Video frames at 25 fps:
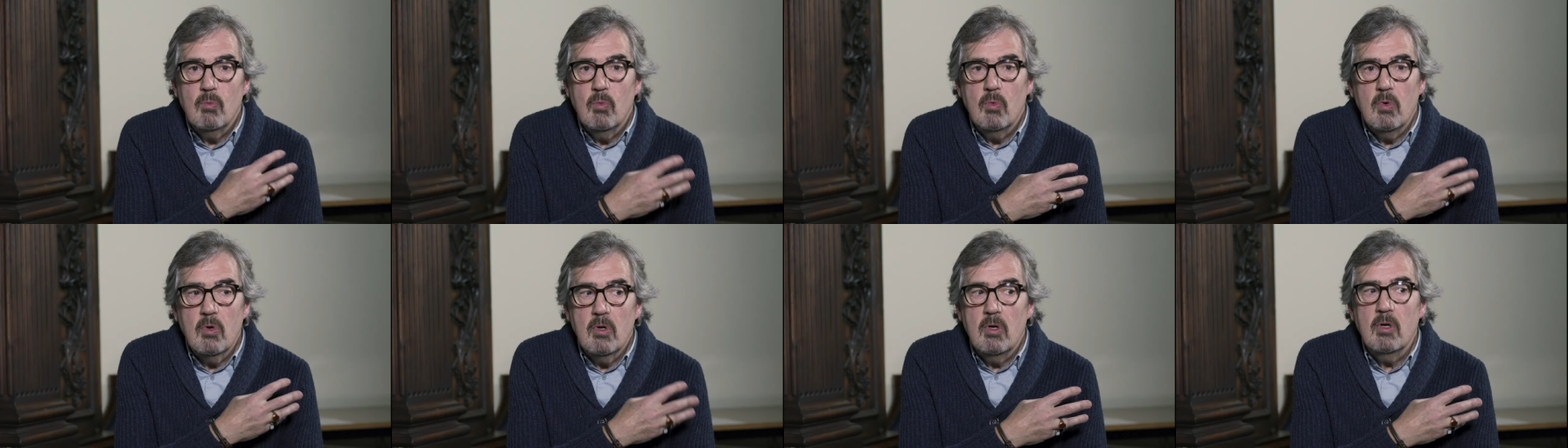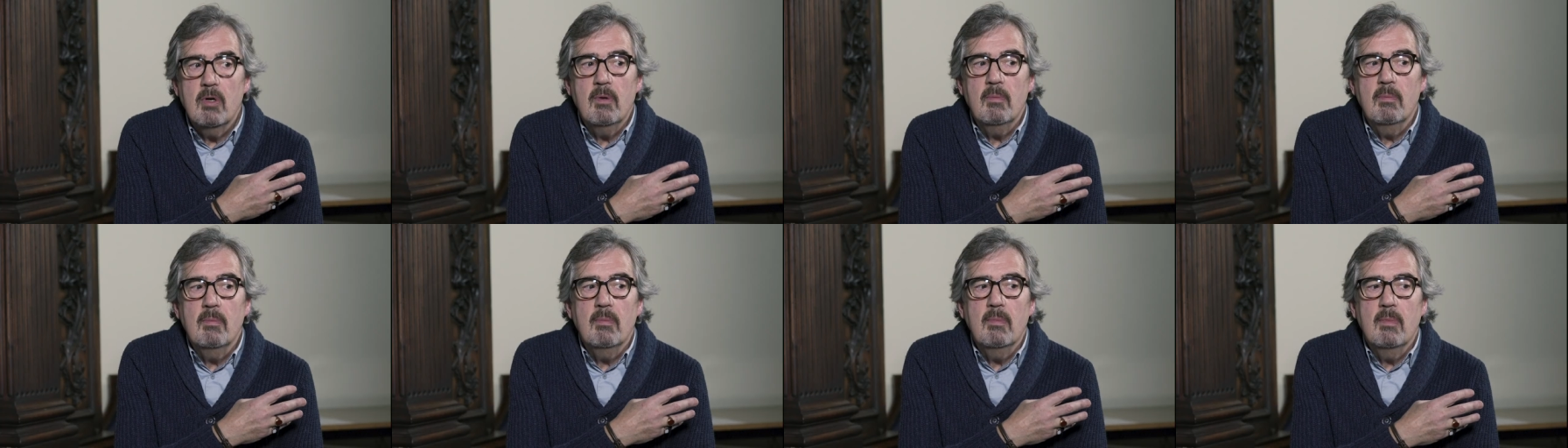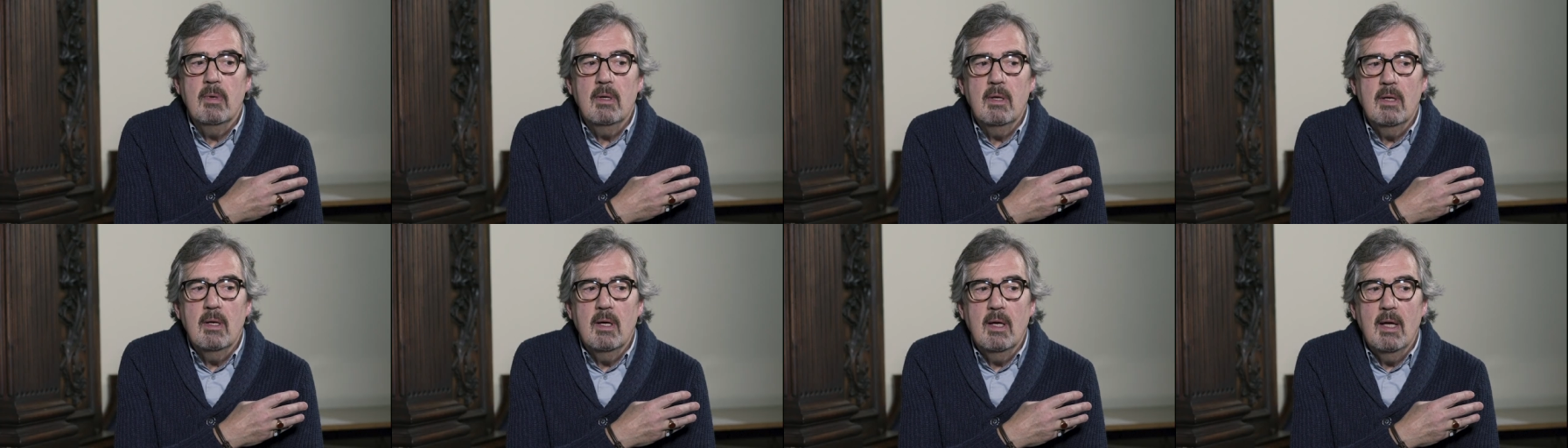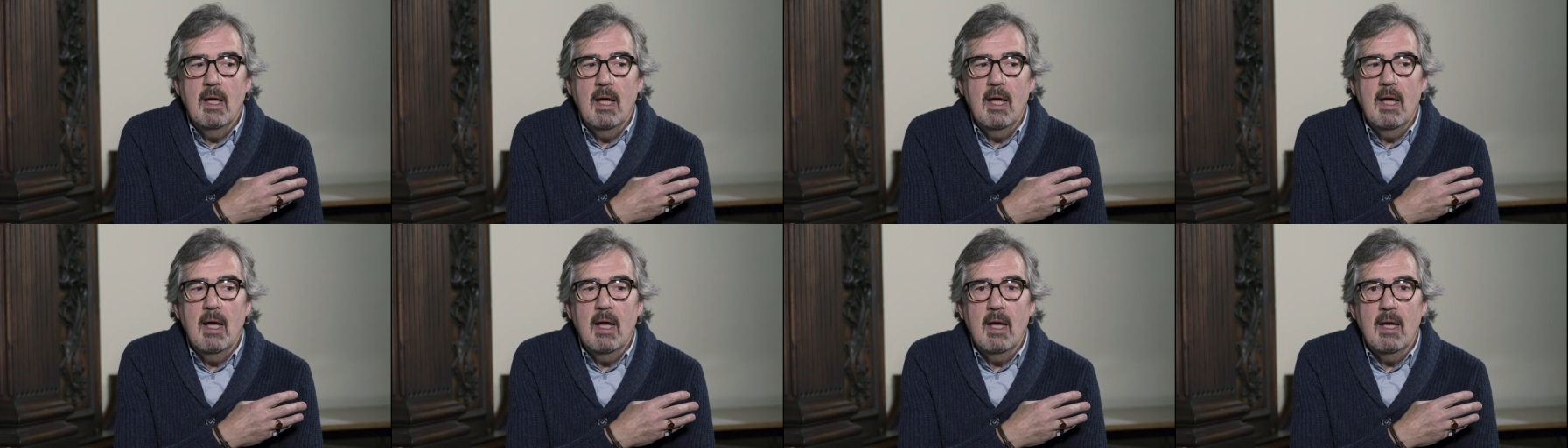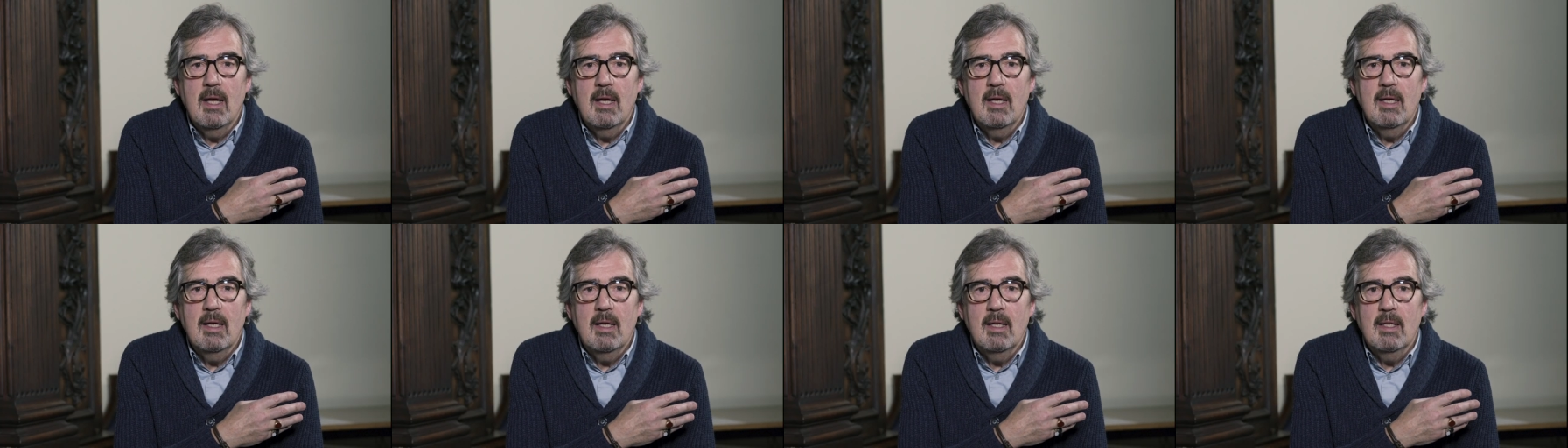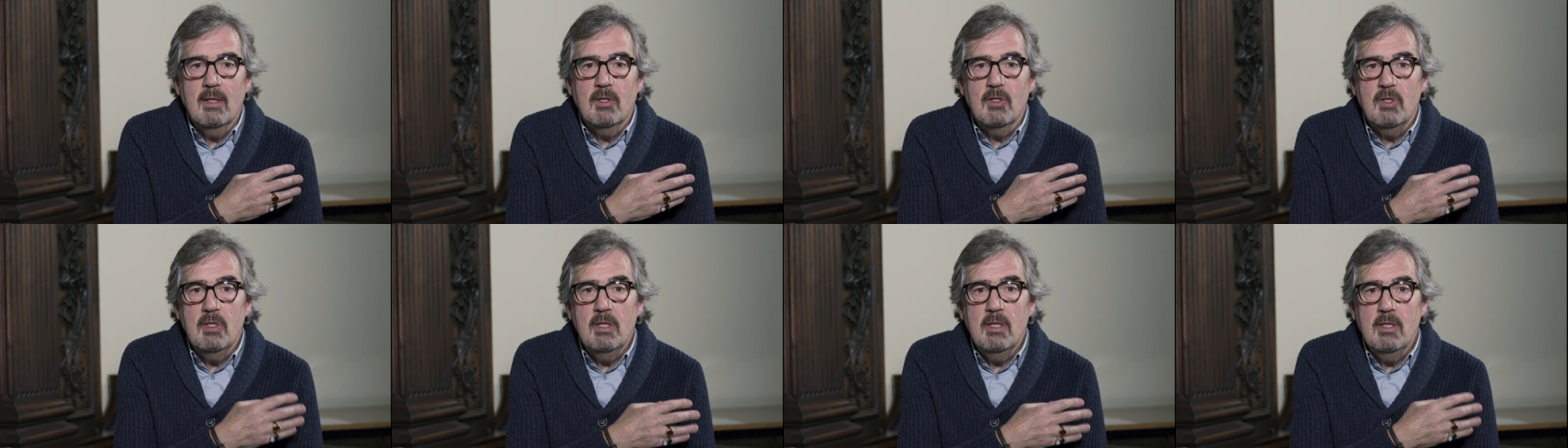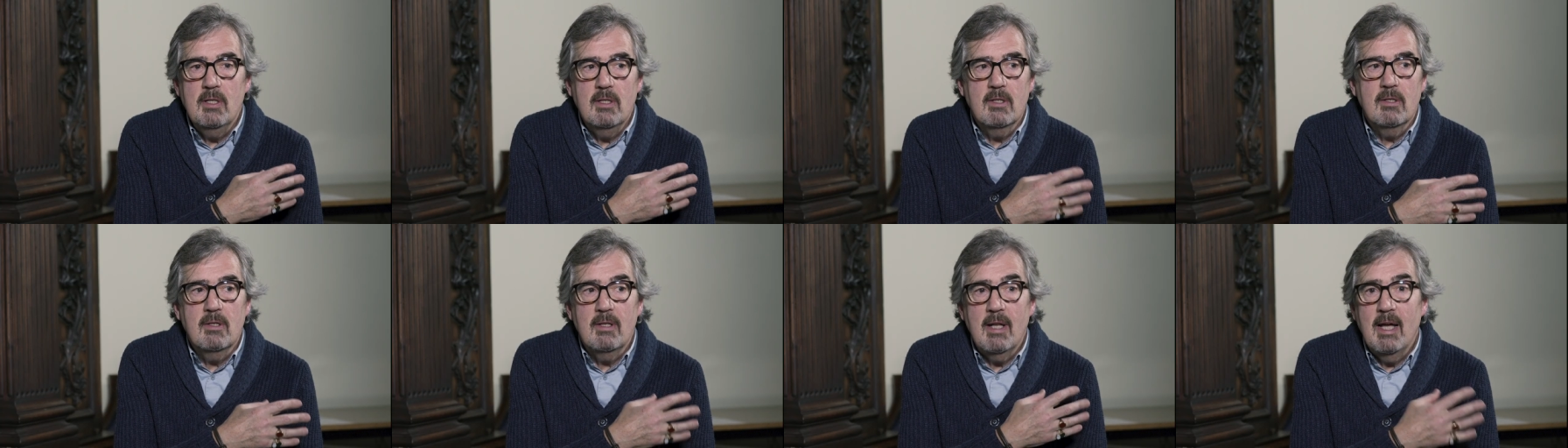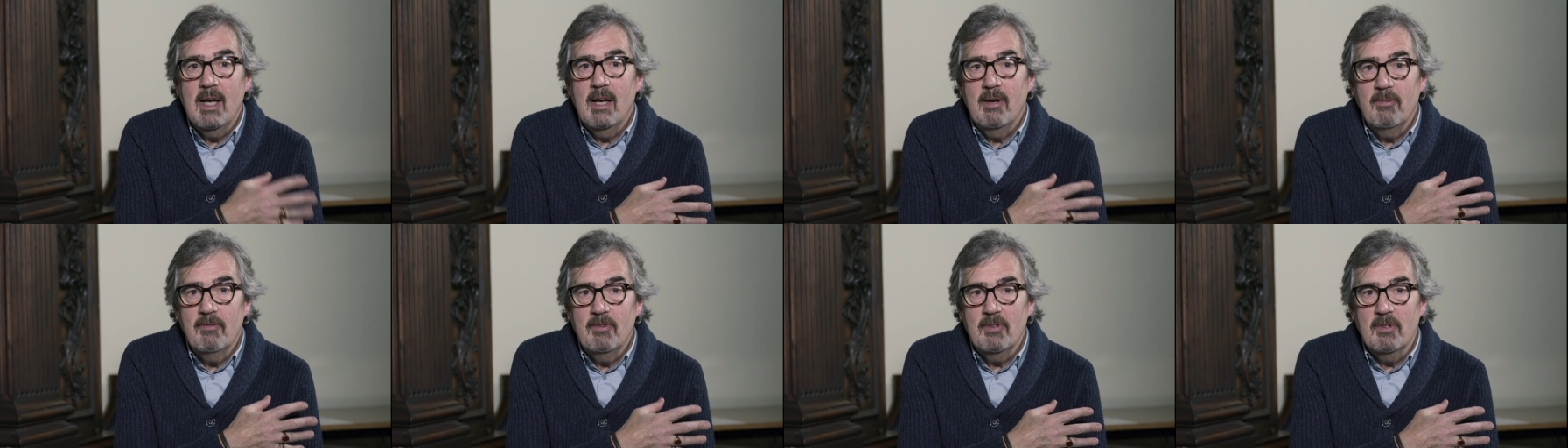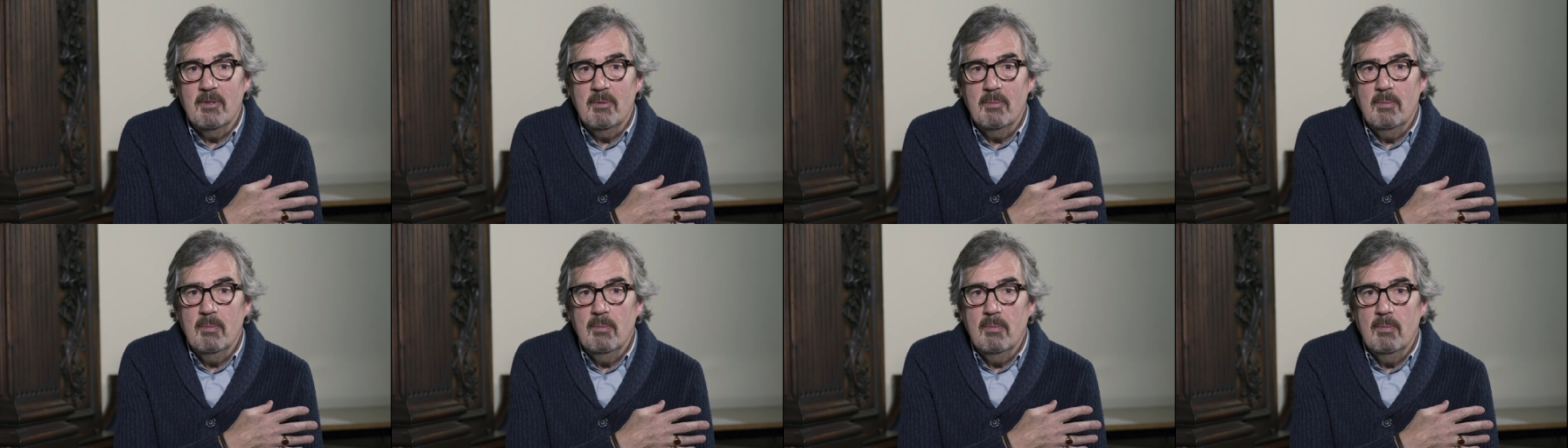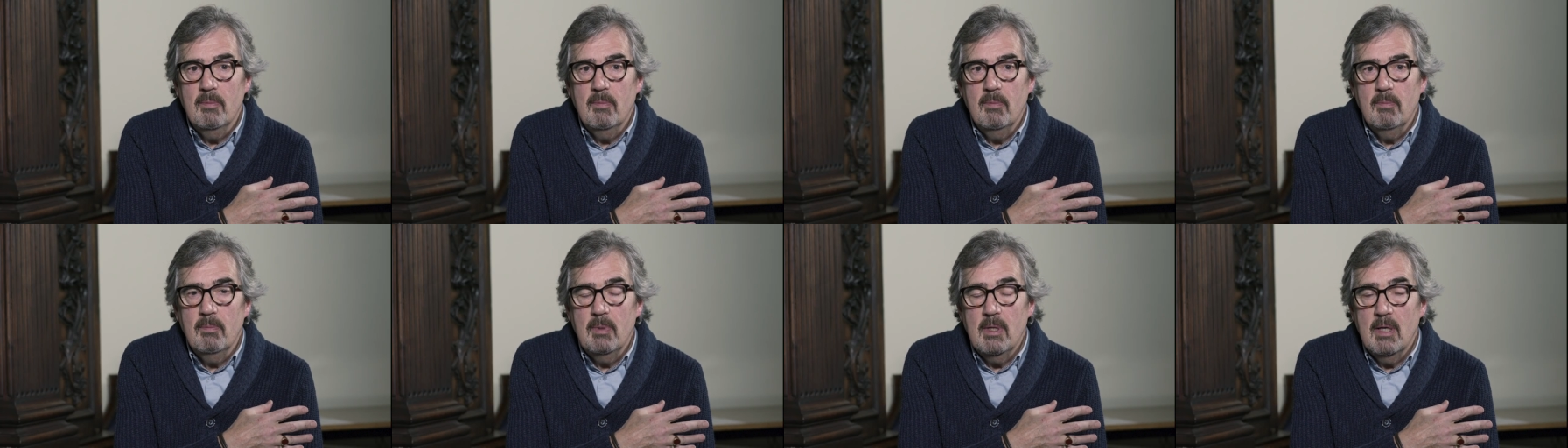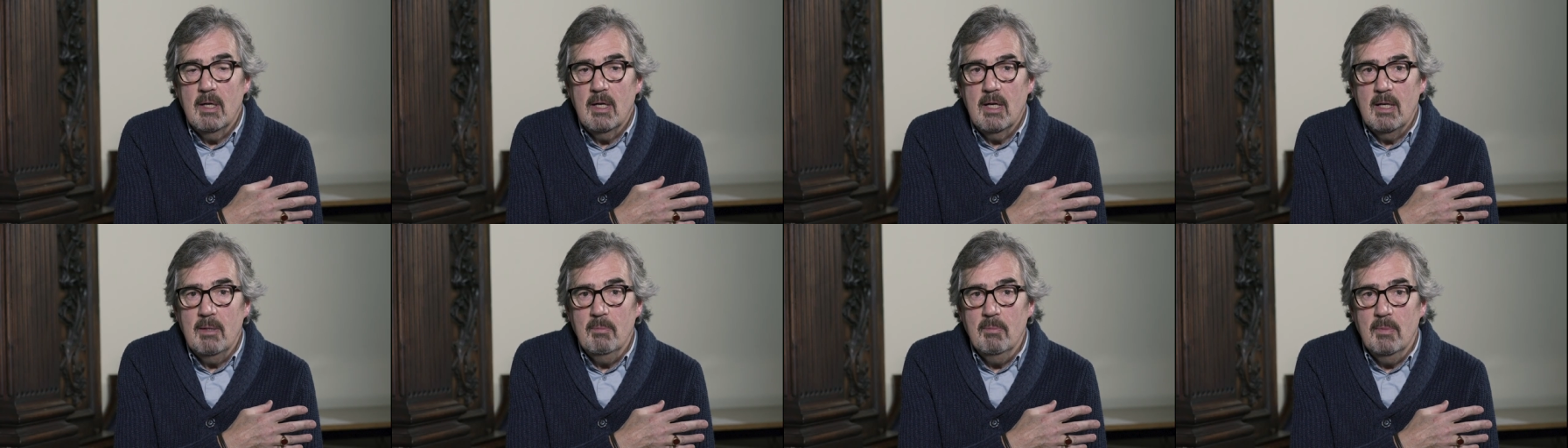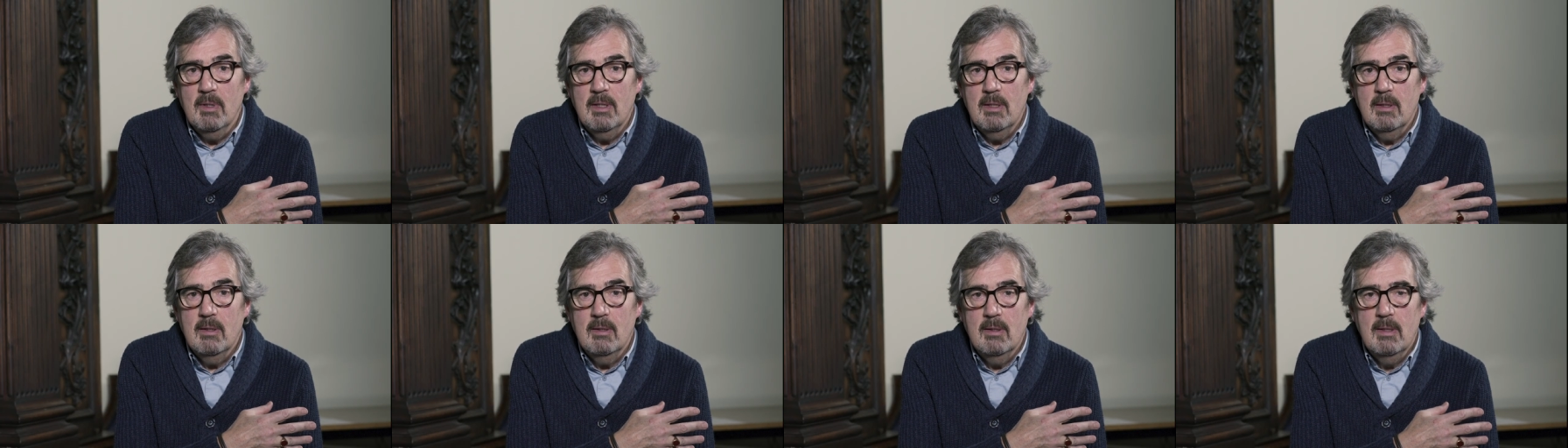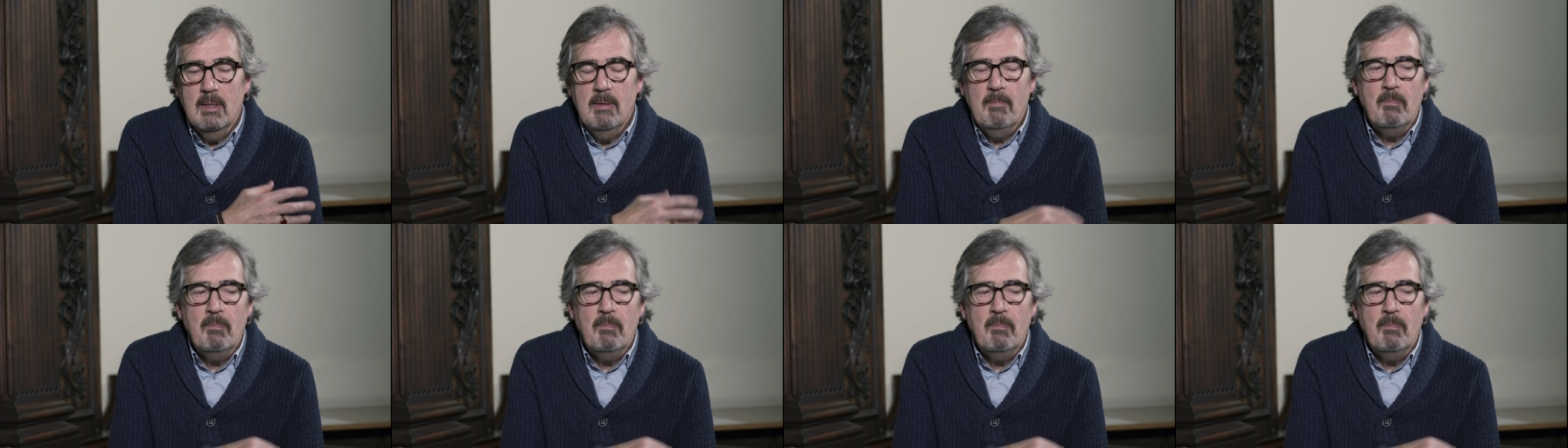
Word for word: warm uh, and genial laughter behind me.